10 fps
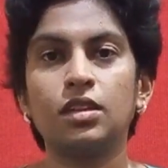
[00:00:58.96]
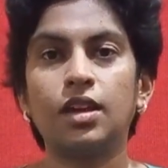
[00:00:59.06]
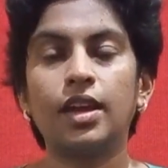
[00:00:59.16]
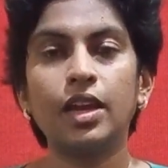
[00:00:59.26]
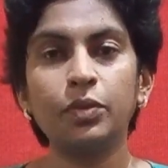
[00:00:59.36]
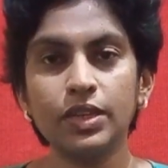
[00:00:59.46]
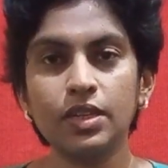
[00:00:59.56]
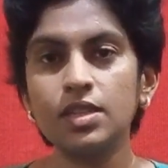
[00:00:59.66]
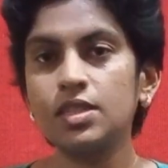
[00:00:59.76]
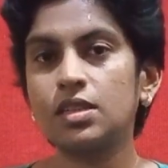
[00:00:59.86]
I have
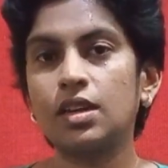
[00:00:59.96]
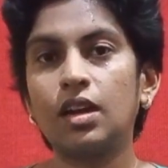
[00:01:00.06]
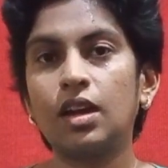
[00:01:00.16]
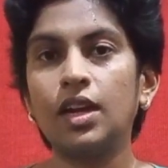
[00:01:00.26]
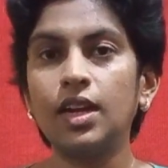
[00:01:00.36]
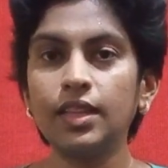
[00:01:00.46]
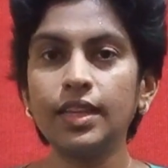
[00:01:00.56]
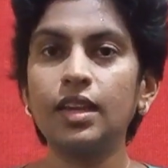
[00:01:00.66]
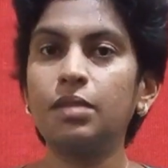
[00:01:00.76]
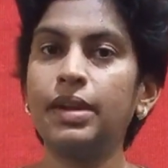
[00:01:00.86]
witnessed
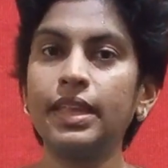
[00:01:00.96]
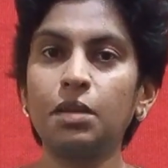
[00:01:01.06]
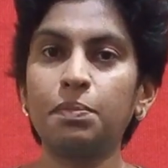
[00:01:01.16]
unethical medical